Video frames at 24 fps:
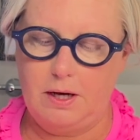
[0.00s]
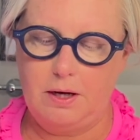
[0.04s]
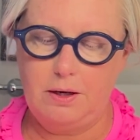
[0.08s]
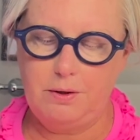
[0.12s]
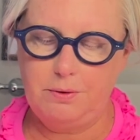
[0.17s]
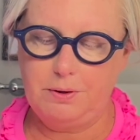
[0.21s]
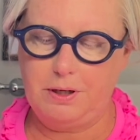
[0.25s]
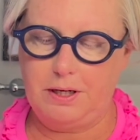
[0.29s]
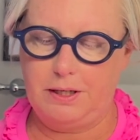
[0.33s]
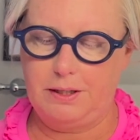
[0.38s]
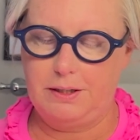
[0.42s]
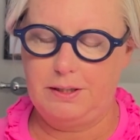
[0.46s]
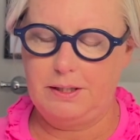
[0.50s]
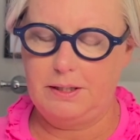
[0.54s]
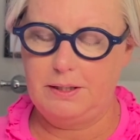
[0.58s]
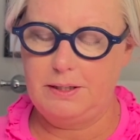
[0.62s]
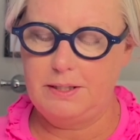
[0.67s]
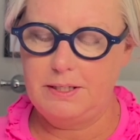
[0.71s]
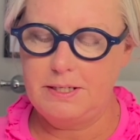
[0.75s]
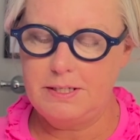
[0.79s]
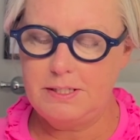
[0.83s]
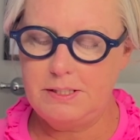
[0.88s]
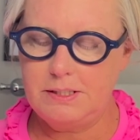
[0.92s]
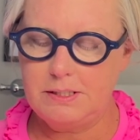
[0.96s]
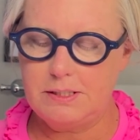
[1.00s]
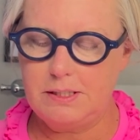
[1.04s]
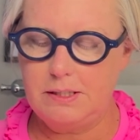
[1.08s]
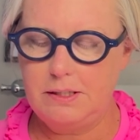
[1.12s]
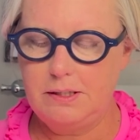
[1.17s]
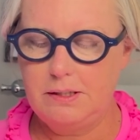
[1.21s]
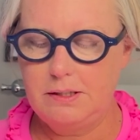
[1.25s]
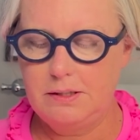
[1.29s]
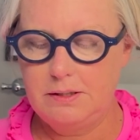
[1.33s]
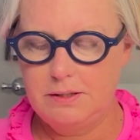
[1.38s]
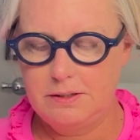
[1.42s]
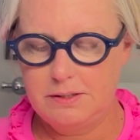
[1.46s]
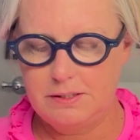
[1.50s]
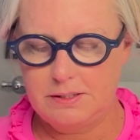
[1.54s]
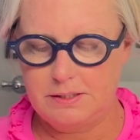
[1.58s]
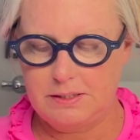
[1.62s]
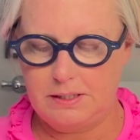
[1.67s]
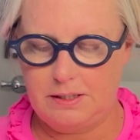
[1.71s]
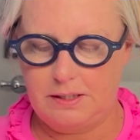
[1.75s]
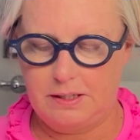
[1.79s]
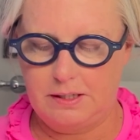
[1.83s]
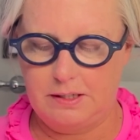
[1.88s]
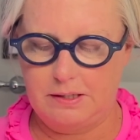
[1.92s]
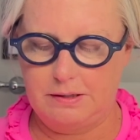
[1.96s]
Okay, then this is
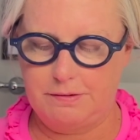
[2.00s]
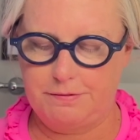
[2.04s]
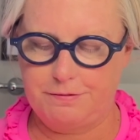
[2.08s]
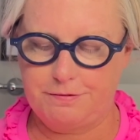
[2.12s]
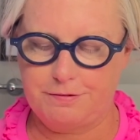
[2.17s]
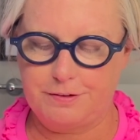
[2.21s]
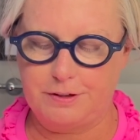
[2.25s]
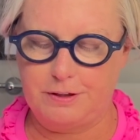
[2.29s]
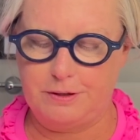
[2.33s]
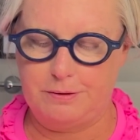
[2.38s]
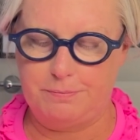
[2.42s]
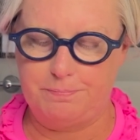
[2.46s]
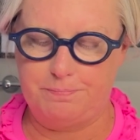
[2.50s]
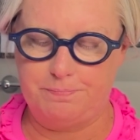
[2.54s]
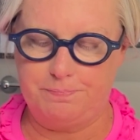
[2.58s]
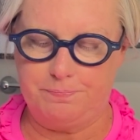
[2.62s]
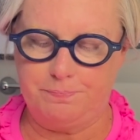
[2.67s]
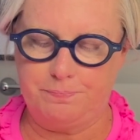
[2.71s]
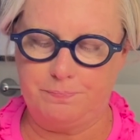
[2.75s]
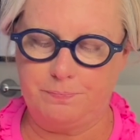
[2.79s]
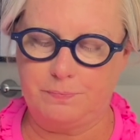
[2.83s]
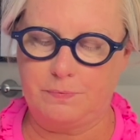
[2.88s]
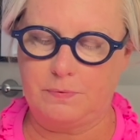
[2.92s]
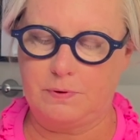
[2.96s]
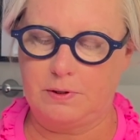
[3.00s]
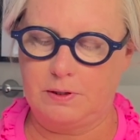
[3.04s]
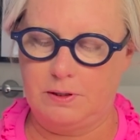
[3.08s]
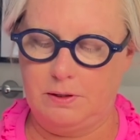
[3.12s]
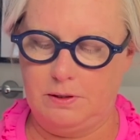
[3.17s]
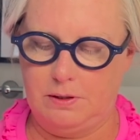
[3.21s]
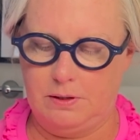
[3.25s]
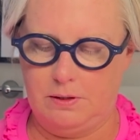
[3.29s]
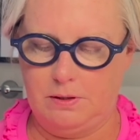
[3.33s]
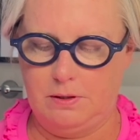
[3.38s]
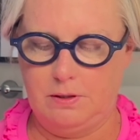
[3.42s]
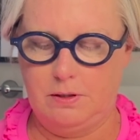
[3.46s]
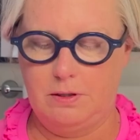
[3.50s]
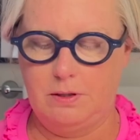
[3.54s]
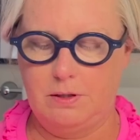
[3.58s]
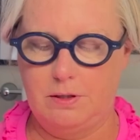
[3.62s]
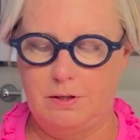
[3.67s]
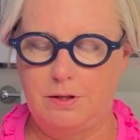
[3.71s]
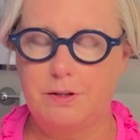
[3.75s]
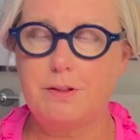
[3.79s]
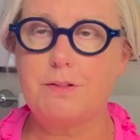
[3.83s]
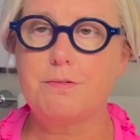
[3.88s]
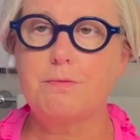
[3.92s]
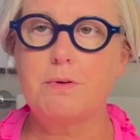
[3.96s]
from
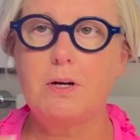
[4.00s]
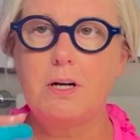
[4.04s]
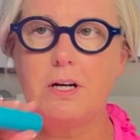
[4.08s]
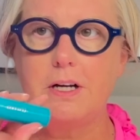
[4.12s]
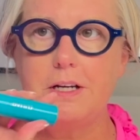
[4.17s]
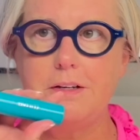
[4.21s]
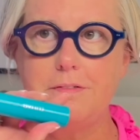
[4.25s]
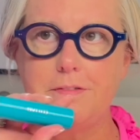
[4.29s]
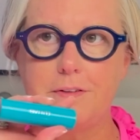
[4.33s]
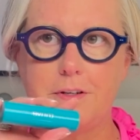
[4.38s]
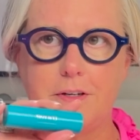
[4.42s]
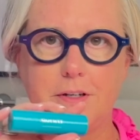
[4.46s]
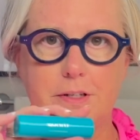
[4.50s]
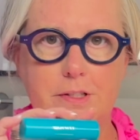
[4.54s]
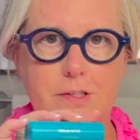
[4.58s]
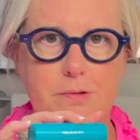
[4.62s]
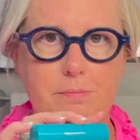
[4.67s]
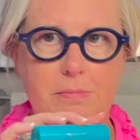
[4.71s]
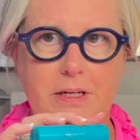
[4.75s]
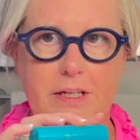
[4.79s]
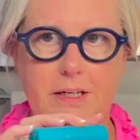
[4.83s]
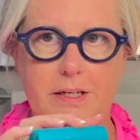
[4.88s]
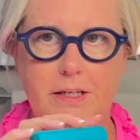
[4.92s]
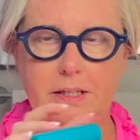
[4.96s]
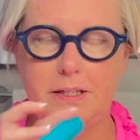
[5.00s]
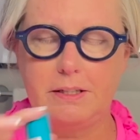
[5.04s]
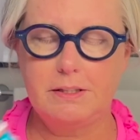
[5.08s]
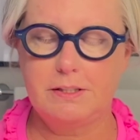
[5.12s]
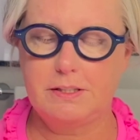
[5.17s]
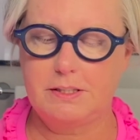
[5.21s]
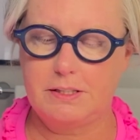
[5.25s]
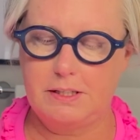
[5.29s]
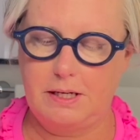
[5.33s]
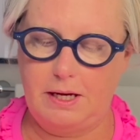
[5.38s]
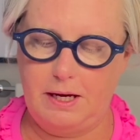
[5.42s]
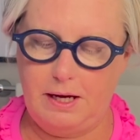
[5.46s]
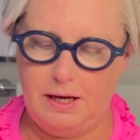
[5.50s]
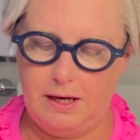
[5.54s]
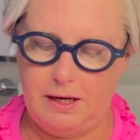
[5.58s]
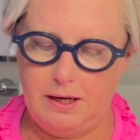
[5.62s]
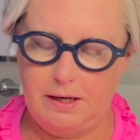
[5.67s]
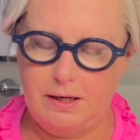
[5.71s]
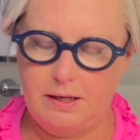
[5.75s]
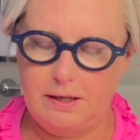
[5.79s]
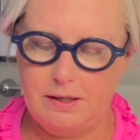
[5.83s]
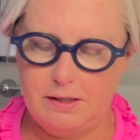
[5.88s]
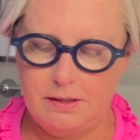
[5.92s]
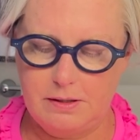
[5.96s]
Thrive Cosmetics,
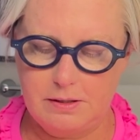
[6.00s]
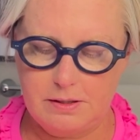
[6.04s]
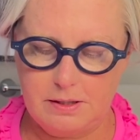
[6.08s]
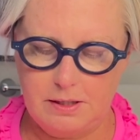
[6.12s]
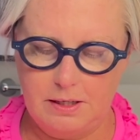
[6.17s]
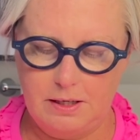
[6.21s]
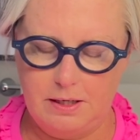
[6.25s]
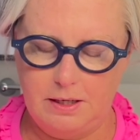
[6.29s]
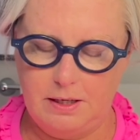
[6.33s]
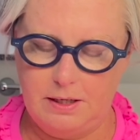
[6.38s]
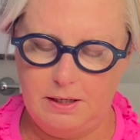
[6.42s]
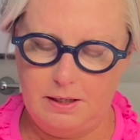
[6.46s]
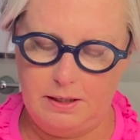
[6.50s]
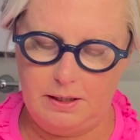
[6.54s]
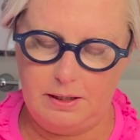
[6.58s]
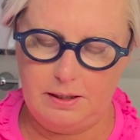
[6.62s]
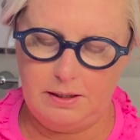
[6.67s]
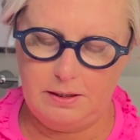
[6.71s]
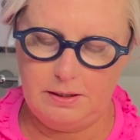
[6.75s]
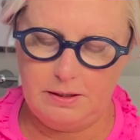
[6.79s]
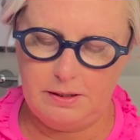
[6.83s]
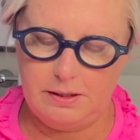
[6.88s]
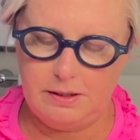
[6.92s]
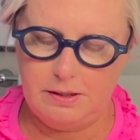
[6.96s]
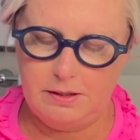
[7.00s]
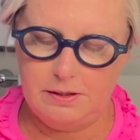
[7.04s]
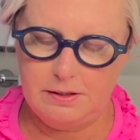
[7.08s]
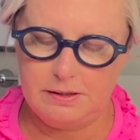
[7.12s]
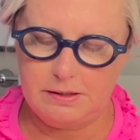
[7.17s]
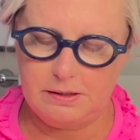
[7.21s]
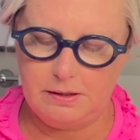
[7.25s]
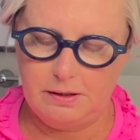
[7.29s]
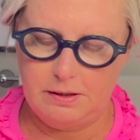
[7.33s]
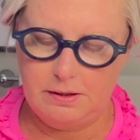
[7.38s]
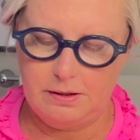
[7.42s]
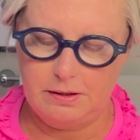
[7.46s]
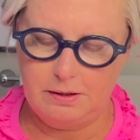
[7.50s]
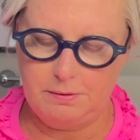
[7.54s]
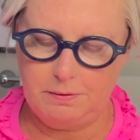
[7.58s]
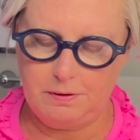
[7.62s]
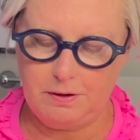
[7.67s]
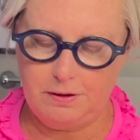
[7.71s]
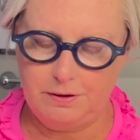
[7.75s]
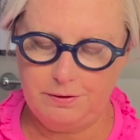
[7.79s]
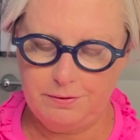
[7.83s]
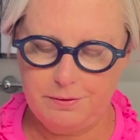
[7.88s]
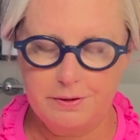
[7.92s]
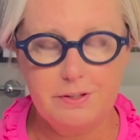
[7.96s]
and the
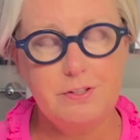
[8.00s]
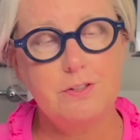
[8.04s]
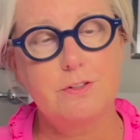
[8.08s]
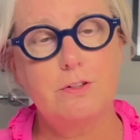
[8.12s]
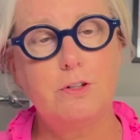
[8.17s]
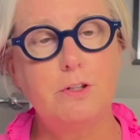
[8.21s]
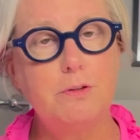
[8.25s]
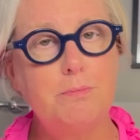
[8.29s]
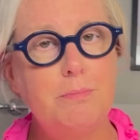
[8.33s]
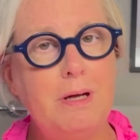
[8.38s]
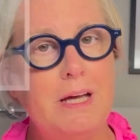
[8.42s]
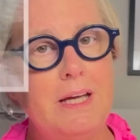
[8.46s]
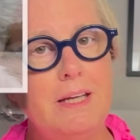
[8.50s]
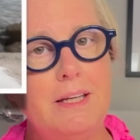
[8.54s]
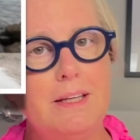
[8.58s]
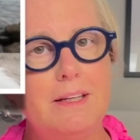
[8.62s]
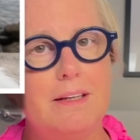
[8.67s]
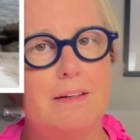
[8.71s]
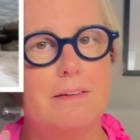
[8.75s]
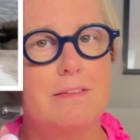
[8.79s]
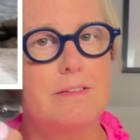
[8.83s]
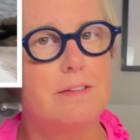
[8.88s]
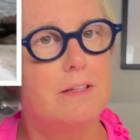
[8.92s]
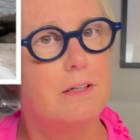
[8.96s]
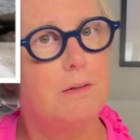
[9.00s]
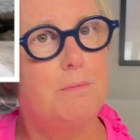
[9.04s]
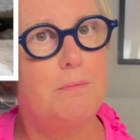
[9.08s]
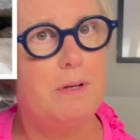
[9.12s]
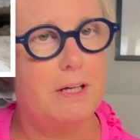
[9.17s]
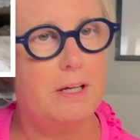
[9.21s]
color is called Maggie, same